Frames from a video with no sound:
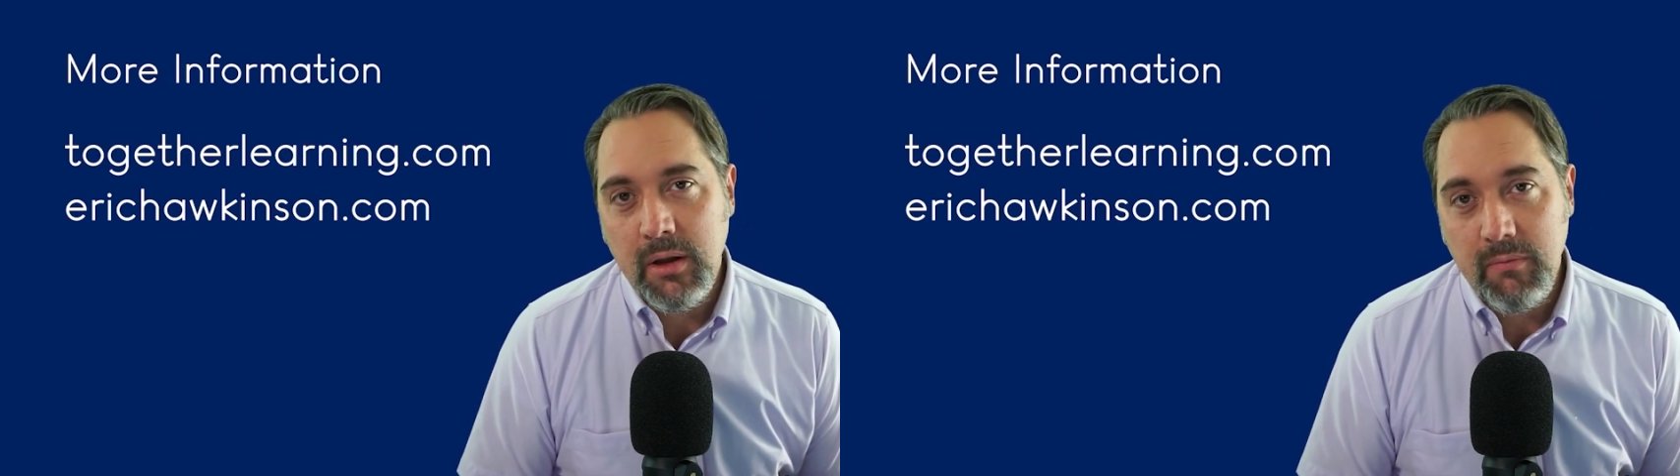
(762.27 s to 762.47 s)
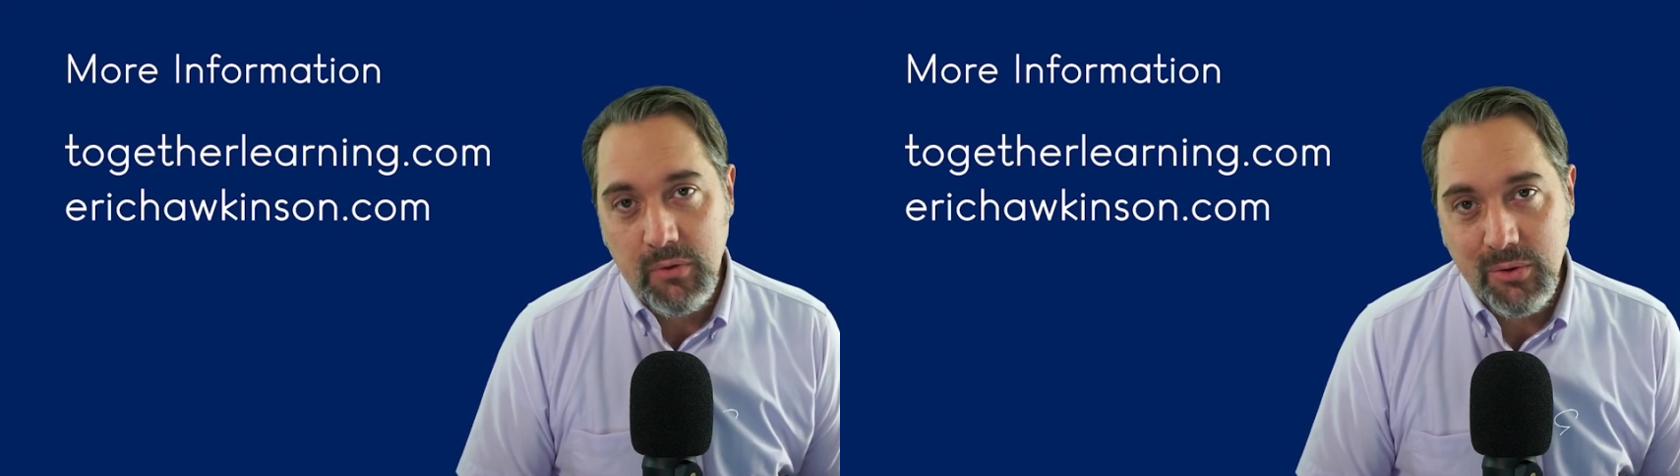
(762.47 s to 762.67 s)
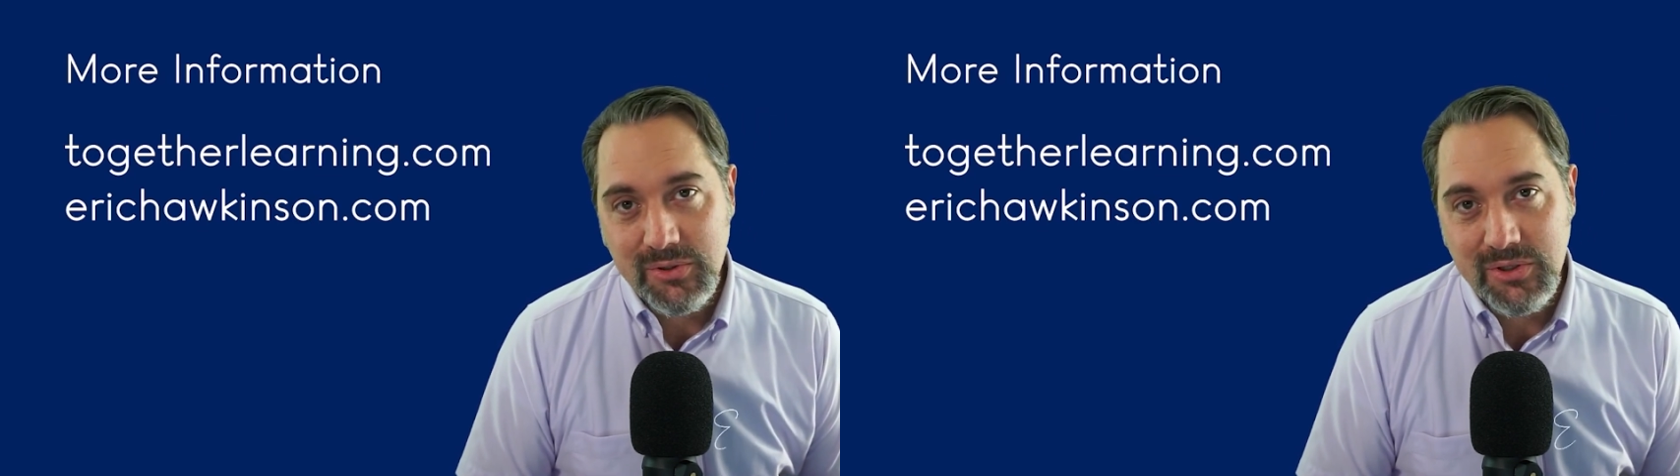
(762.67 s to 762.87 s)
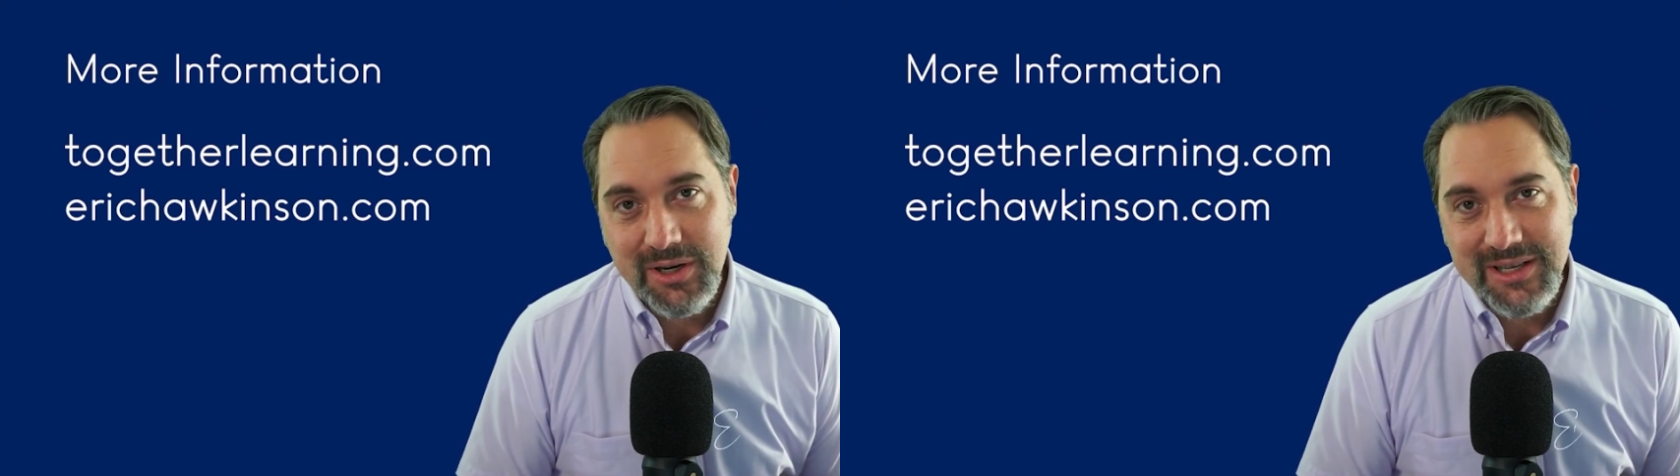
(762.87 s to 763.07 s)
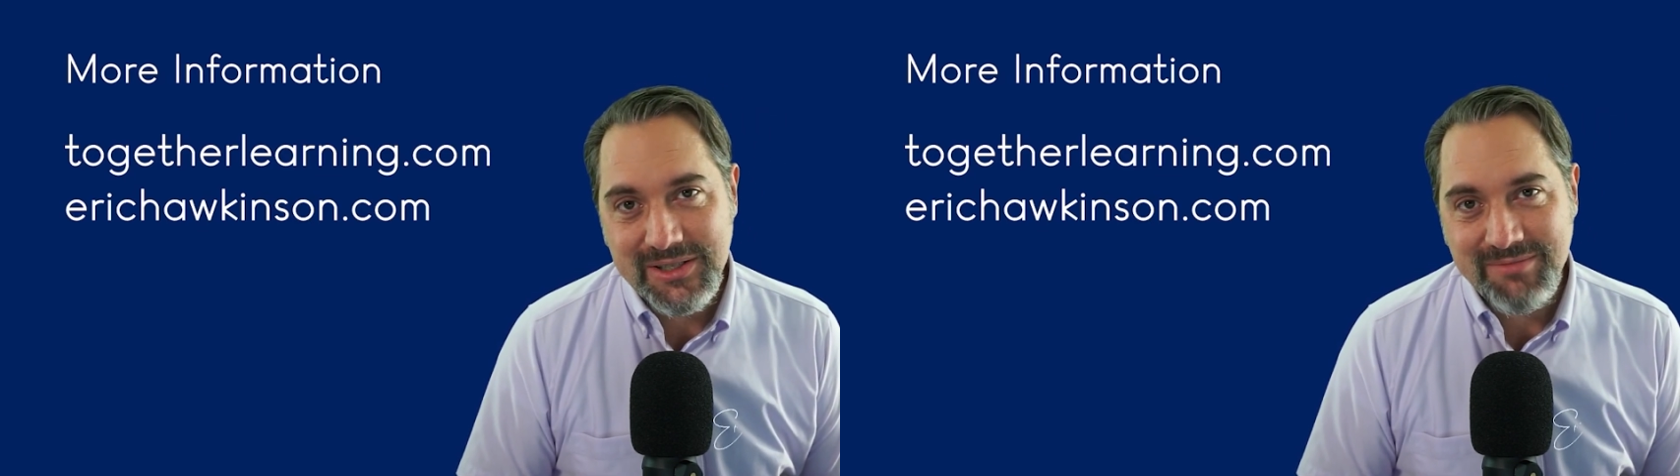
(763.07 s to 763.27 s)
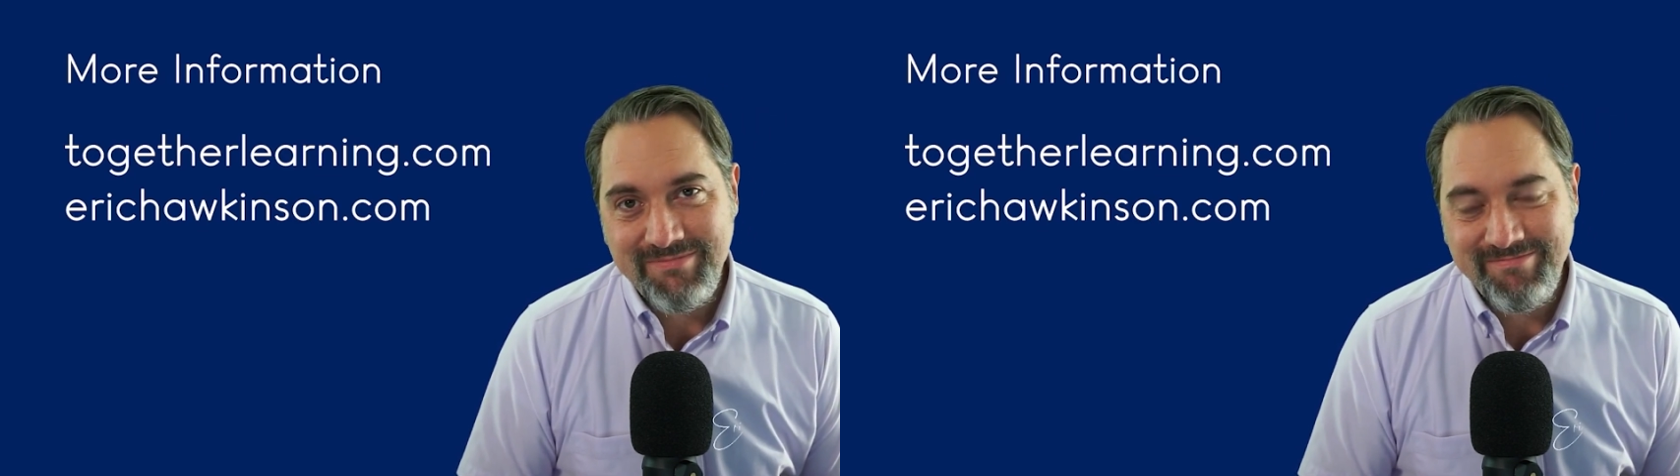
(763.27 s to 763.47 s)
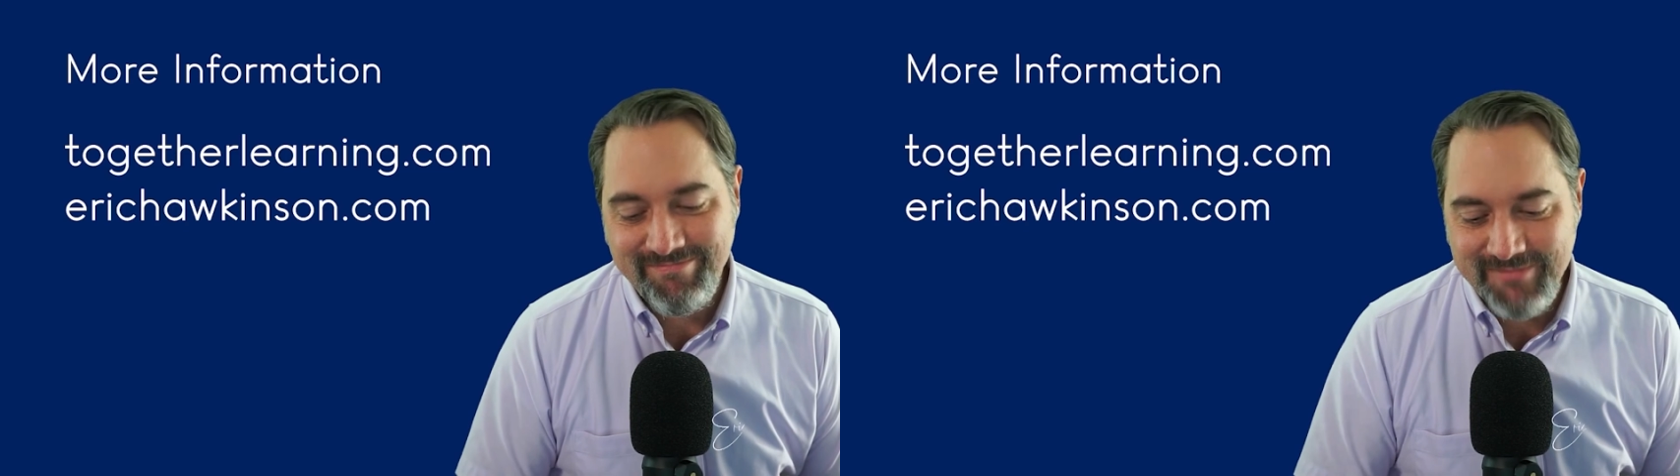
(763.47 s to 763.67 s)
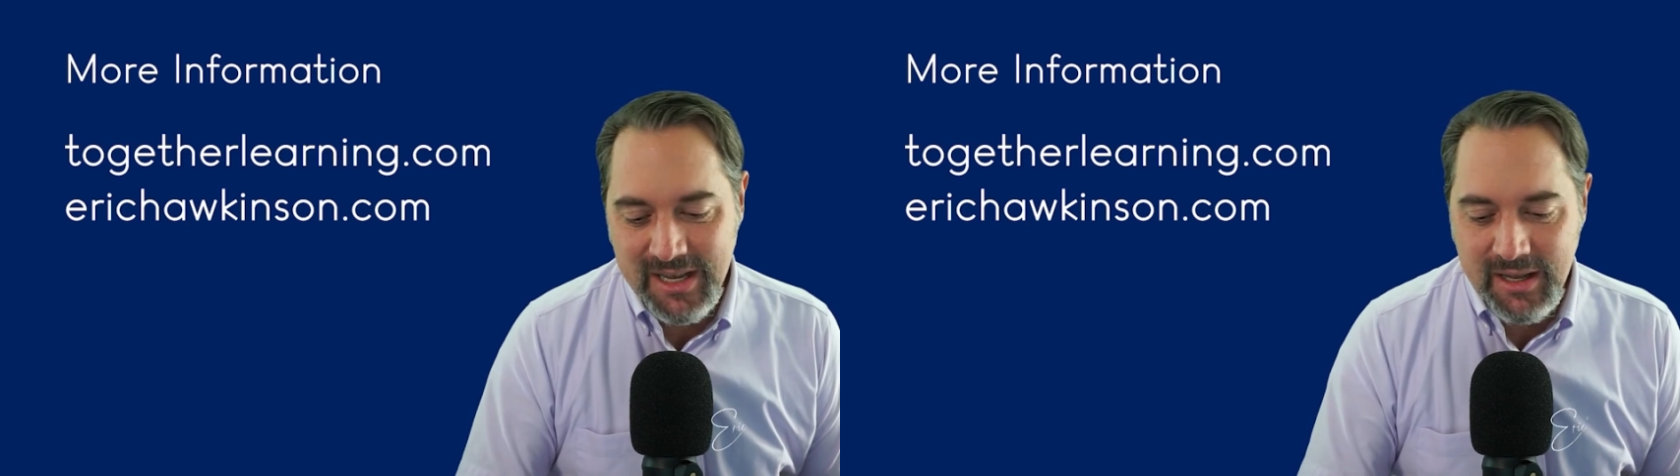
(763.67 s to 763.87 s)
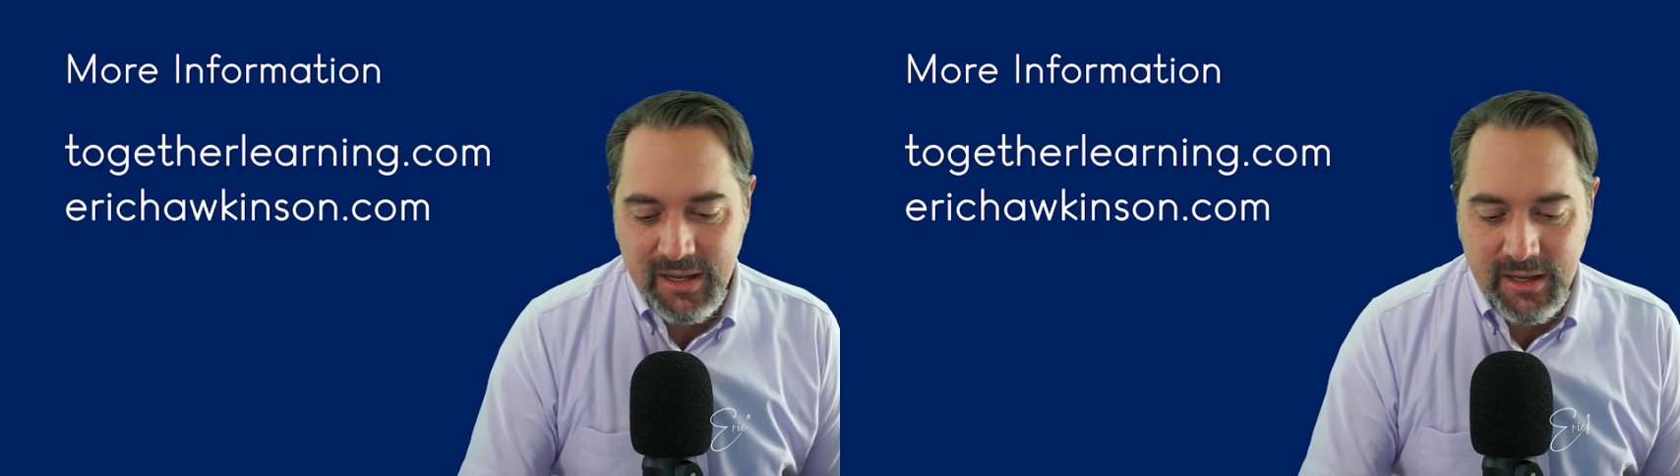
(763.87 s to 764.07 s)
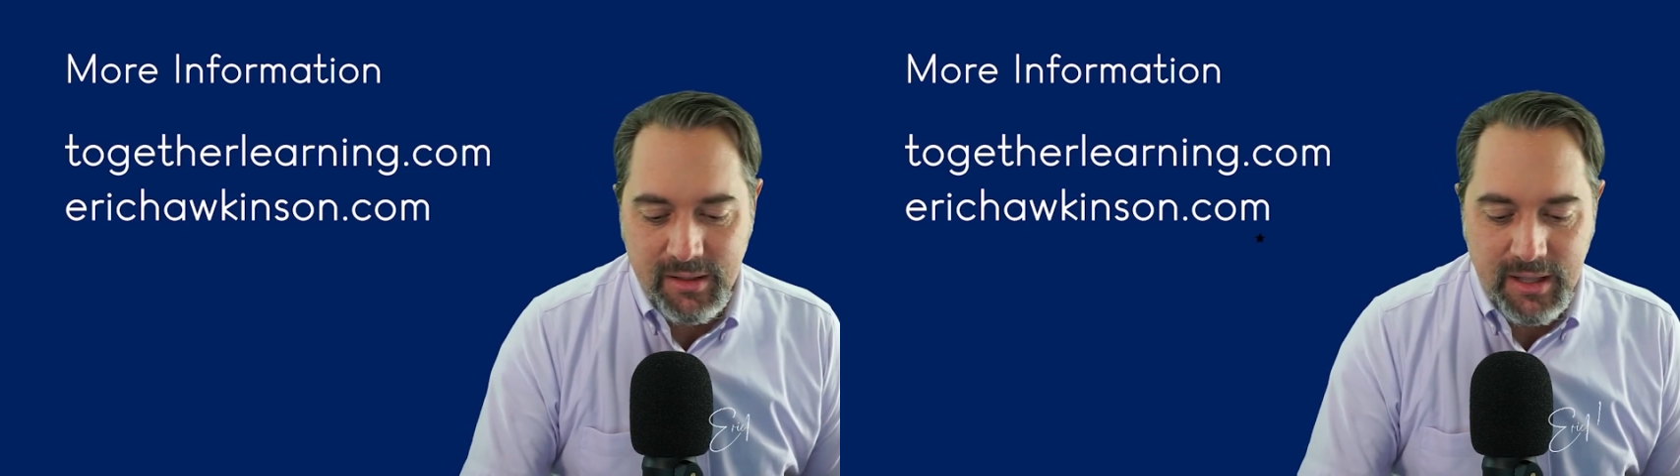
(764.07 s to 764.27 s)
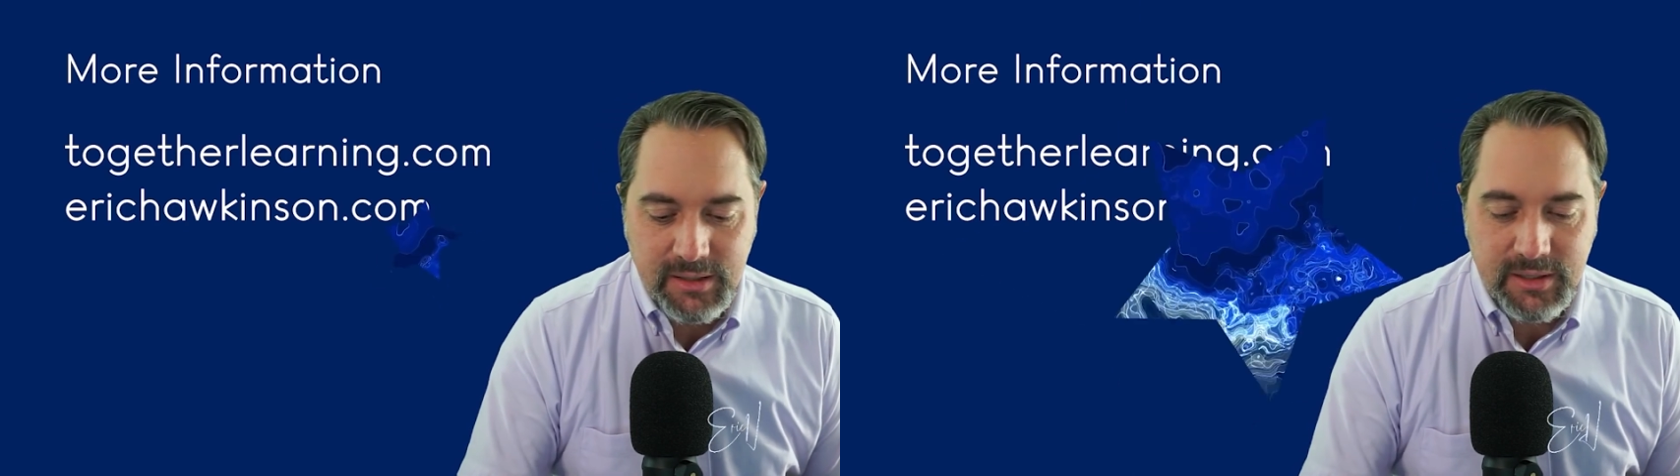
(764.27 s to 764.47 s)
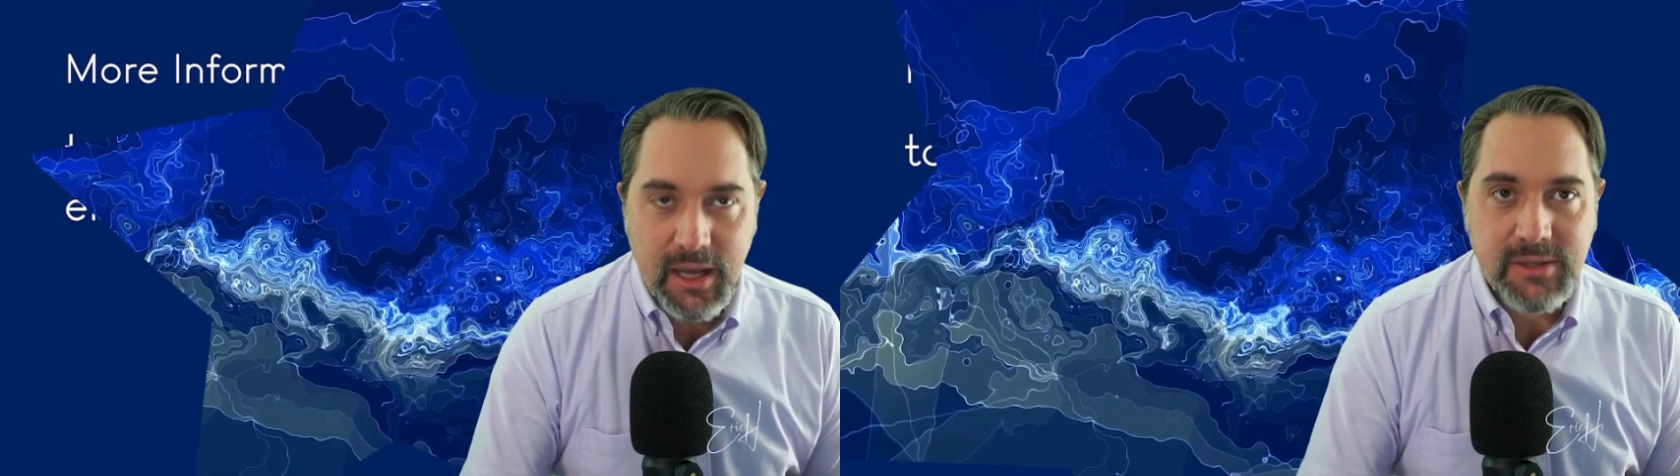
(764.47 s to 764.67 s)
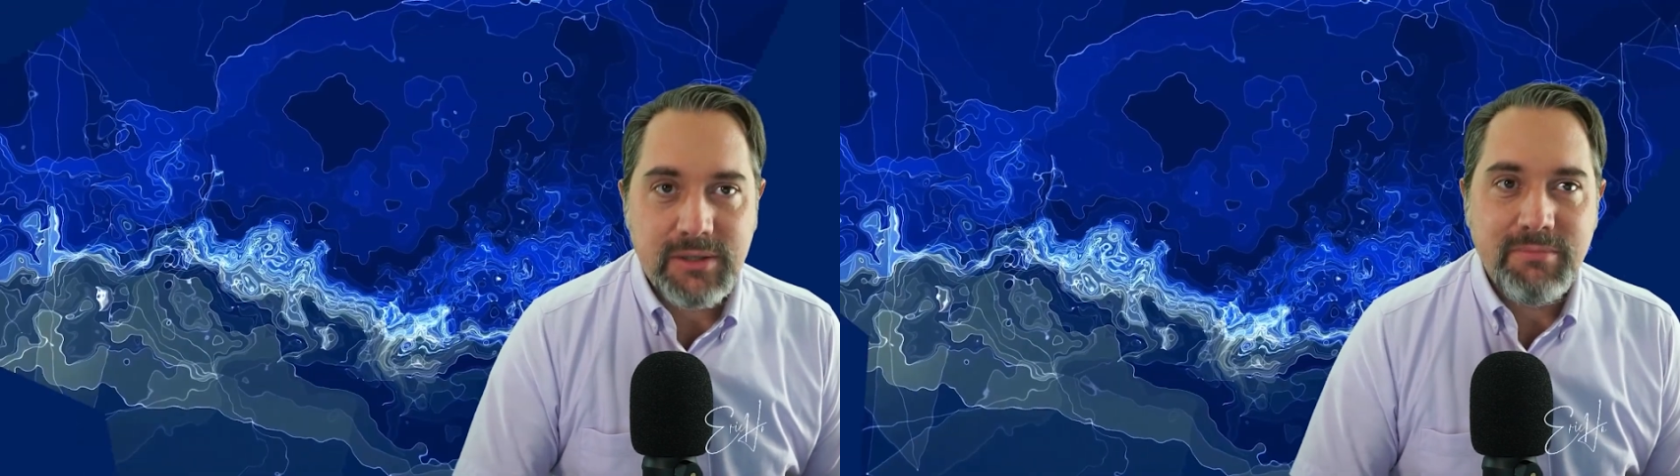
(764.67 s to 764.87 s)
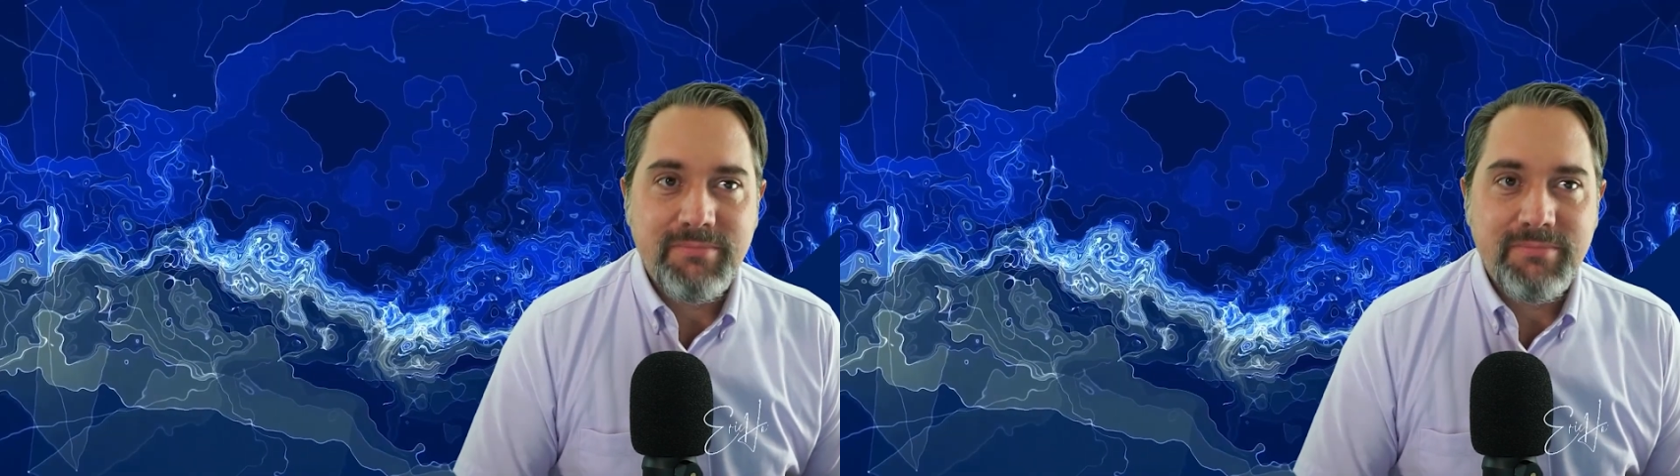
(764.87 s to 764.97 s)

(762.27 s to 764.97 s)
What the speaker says: for those studies. Thanks, guys.